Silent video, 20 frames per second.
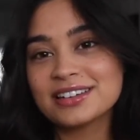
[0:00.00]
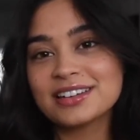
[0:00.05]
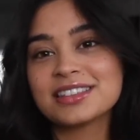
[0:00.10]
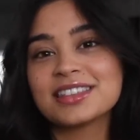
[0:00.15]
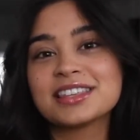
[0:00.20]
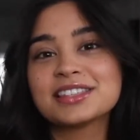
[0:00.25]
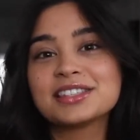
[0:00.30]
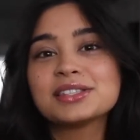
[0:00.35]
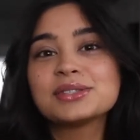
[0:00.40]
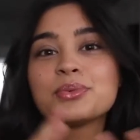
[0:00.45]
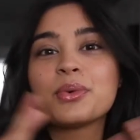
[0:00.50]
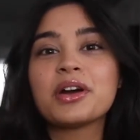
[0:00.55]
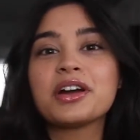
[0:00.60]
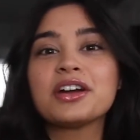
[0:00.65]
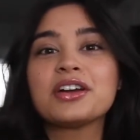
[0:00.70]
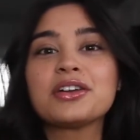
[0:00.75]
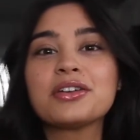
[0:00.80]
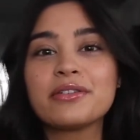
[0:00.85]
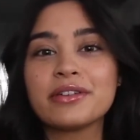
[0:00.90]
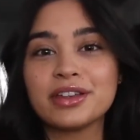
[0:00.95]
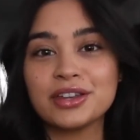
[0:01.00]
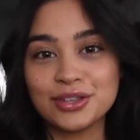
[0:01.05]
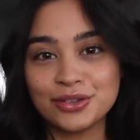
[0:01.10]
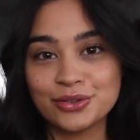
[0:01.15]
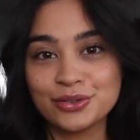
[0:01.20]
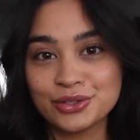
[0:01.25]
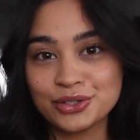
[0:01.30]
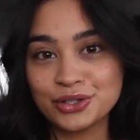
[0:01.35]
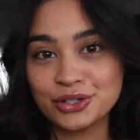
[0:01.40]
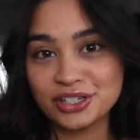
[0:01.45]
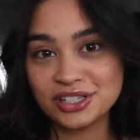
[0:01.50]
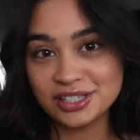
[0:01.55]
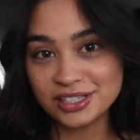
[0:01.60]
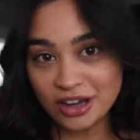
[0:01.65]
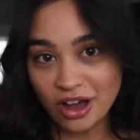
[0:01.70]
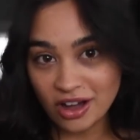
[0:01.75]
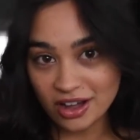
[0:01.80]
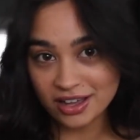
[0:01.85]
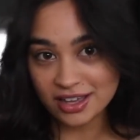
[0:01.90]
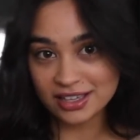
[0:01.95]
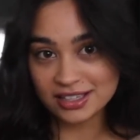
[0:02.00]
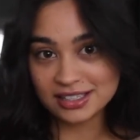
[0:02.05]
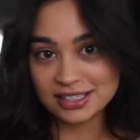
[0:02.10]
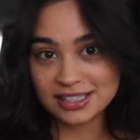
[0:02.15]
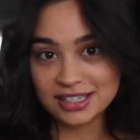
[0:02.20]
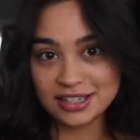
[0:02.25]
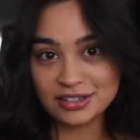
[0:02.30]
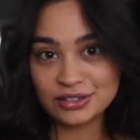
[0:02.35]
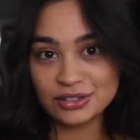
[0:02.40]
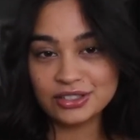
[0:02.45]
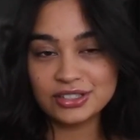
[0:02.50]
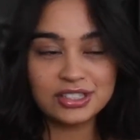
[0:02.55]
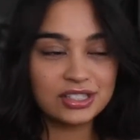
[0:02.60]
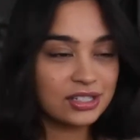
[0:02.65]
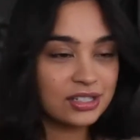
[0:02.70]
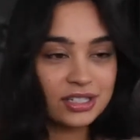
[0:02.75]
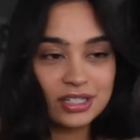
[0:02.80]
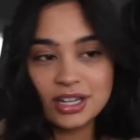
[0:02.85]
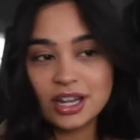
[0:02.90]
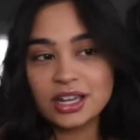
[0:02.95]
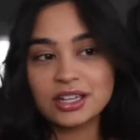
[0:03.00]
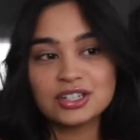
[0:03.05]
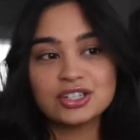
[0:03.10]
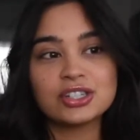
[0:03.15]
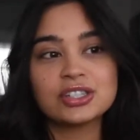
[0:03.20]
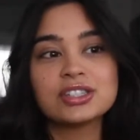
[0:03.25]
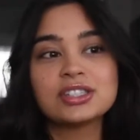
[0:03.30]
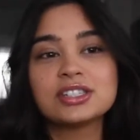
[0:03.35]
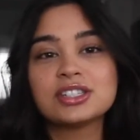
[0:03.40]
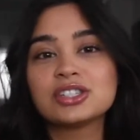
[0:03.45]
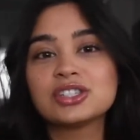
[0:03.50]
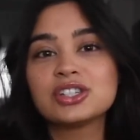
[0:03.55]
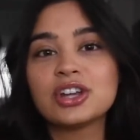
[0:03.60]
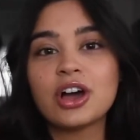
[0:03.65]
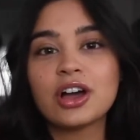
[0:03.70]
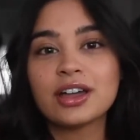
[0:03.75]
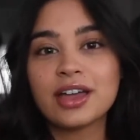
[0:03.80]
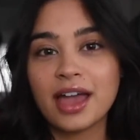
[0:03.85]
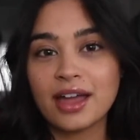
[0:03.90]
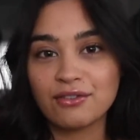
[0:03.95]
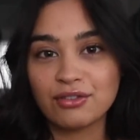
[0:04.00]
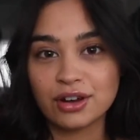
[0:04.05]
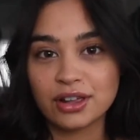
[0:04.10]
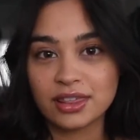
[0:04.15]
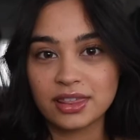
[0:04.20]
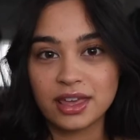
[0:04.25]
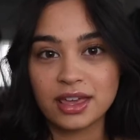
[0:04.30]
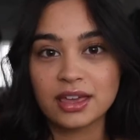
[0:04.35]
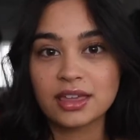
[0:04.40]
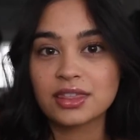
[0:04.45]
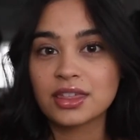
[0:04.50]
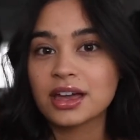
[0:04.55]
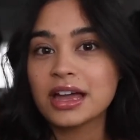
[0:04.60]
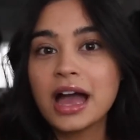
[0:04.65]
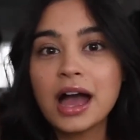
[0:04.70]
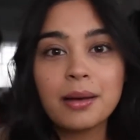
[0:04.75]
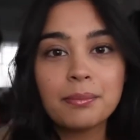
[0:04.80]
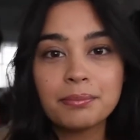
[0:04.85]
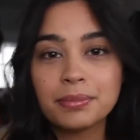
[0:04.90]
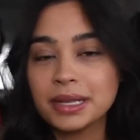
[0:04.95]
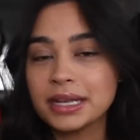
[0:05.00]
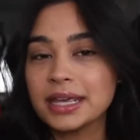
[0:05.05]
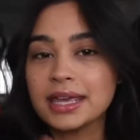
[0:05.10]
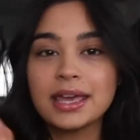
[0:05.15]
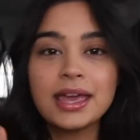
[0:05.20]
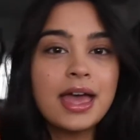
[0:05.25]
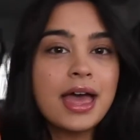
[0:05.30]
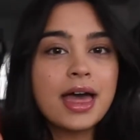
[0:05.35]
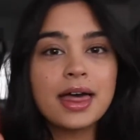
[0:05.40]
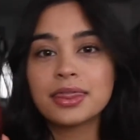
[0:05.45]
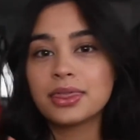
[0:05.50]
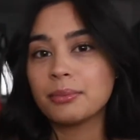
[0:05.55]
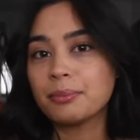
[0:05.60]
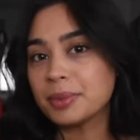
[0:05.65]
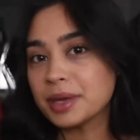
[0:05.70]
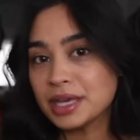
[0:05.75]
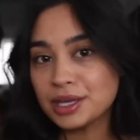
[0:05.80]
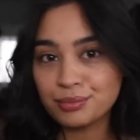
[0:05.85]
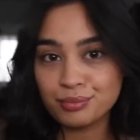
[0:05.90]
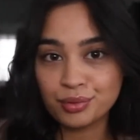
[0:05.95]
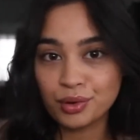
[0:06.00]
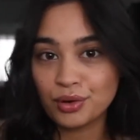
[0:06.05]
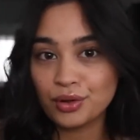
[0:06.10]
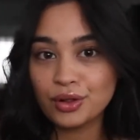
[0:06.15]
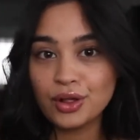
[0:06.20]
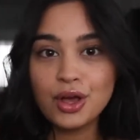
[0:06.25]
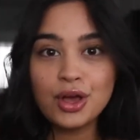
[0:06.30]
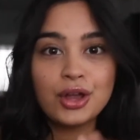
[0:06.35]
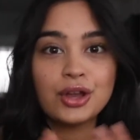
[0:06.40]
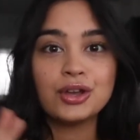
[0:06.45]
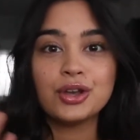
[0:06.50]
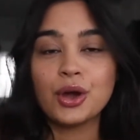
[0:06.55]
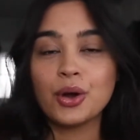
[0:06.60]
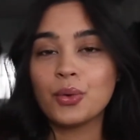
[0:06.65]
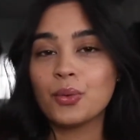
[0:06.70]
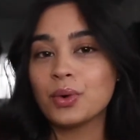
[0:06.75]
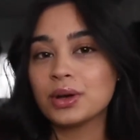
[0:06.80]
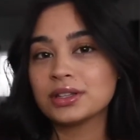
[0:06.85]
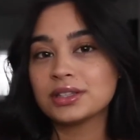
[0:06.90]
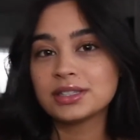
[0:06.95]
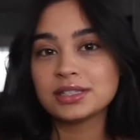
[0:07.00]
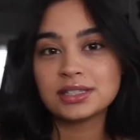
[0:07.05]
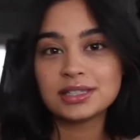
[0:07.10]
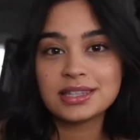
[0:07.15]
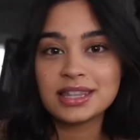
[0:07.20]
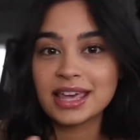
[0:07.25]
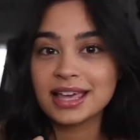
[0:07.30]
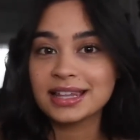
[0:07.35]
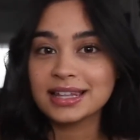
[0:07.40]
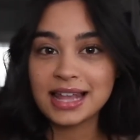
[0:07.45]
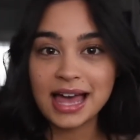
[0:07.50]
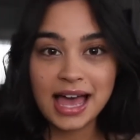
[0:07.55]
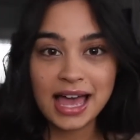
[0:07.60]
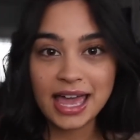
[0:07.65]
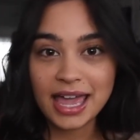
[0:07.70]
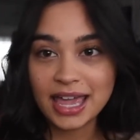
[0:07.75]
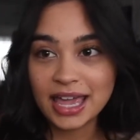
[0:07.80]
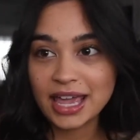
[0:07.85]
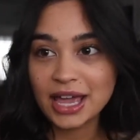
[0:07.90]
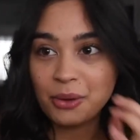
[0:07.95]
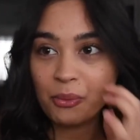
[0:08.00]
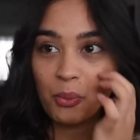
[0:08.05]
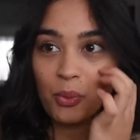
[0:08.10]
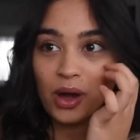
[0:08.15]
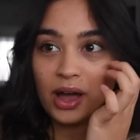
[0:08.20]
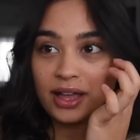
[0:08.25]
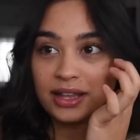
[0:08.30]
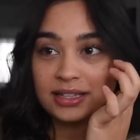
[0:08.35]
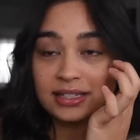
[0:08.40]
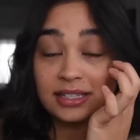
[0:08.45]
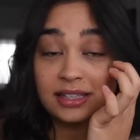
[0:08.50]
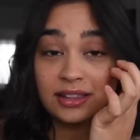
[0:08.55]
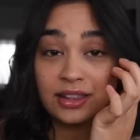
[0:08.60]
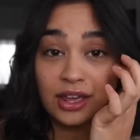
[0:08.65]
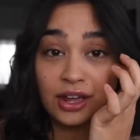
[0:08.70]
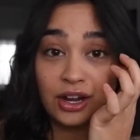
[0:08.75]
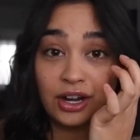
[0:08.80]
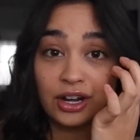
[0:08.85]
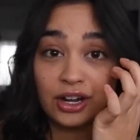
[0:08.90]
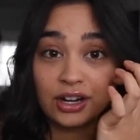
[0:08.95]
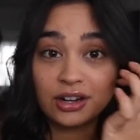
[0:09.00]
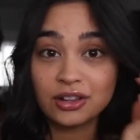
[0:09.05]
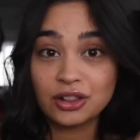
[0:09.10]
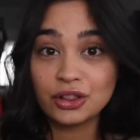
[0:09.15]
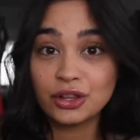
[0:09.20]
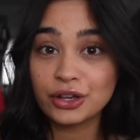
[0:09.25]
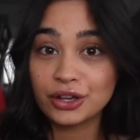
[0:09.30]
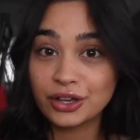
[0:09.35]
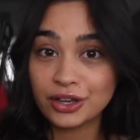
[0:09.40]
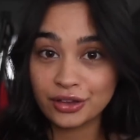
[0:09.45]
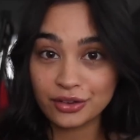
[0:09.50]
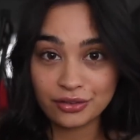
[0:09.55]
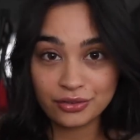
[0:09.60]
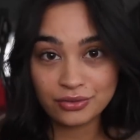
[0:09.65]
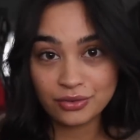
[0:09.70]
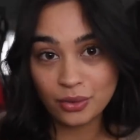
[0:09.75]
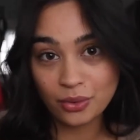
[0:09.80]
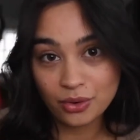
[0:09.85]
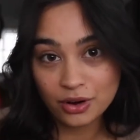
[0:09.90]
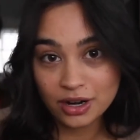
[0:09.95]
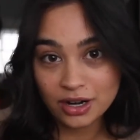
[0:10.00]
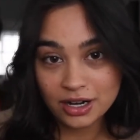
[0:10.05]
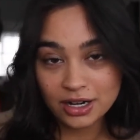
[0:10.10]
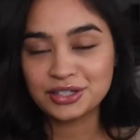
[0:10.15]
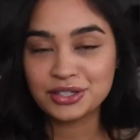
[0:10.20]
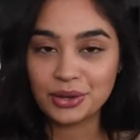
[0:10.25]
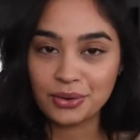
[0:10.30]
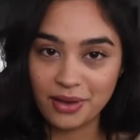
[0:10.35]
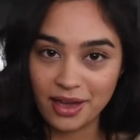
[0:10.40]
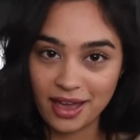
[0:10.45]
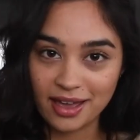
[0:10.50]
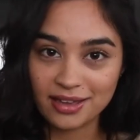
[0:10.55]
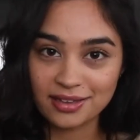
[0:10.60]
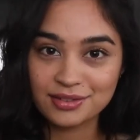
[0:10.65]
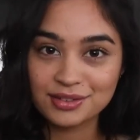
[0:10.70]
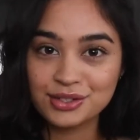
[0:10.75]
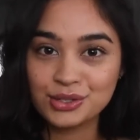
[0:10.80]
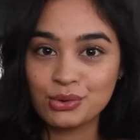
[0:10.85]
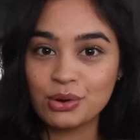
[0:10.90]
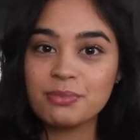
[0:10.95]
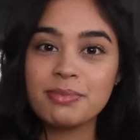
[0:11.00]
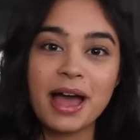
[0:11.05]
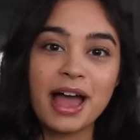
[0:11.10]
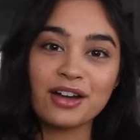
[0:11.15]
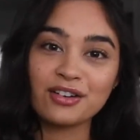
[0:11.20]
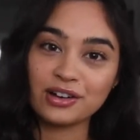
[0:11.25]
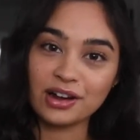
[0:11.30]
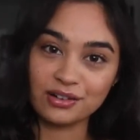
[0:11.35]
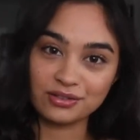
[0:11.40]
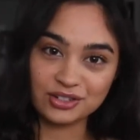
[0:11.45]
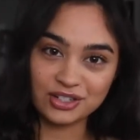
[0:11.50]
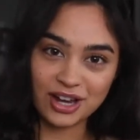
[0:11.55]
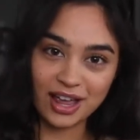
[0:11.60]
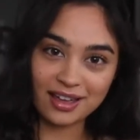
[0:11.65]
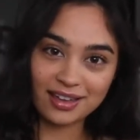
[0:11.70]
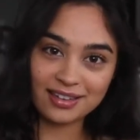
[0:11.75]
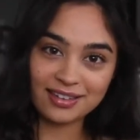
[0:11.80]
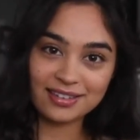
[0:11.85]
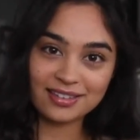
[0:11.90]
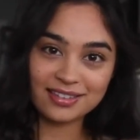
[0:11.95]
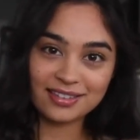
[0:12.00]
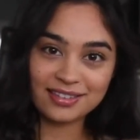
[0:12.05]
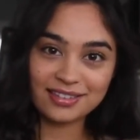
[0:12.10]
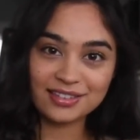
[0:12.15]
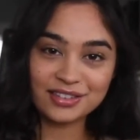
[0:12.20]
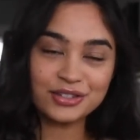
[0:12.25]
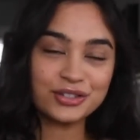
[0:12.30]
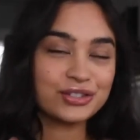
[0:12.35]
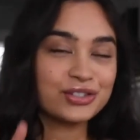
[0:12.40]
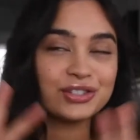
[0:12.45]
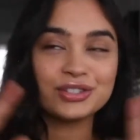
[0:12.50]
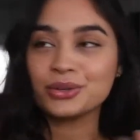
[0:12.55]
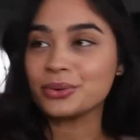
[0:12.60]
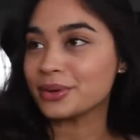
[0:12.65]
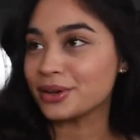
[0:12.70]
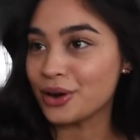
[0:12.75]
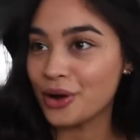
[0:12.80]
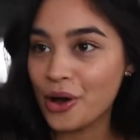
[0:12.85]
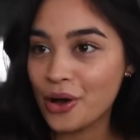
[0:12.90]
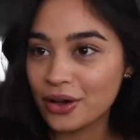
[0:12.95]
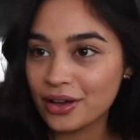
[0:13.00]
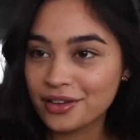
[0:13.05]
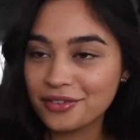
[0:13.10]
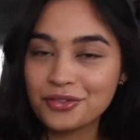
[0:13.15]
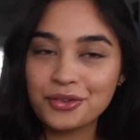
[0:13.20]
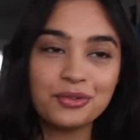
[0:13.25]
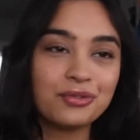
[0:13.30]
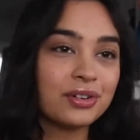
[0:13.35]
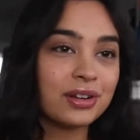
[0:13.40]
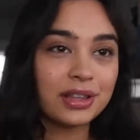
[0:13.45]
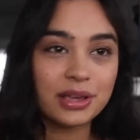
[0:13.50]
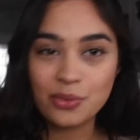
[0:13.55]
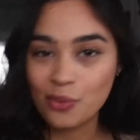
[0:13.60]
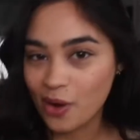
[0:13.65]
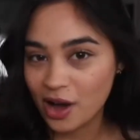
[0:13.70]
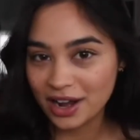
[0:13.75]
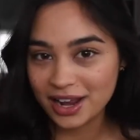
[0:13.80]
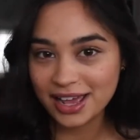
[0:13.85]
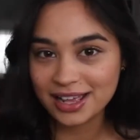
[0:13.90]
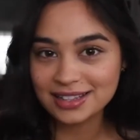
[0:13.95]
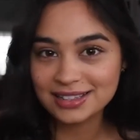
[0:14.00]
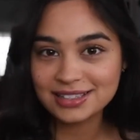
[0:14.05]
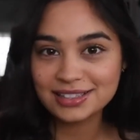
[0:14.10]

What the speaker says: This is where you can use your stalking skills. Just stalk everything, the company, the people, know what they like, what they're looking for. It's okay, do a background check. Just do it all. If you really want it,